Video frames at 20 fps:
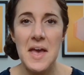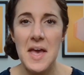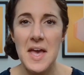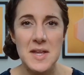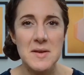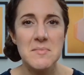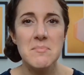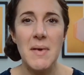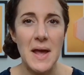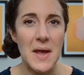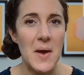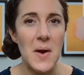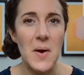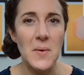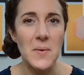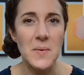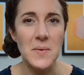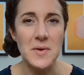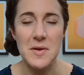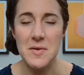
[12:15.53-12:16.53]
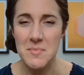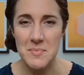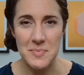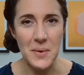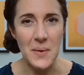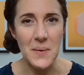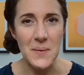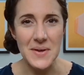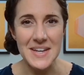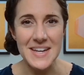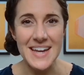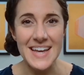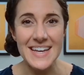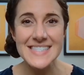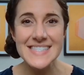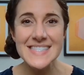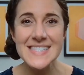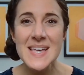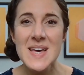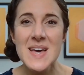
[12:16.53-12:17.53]
in my own
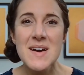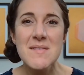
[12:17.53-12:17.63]
brokenness.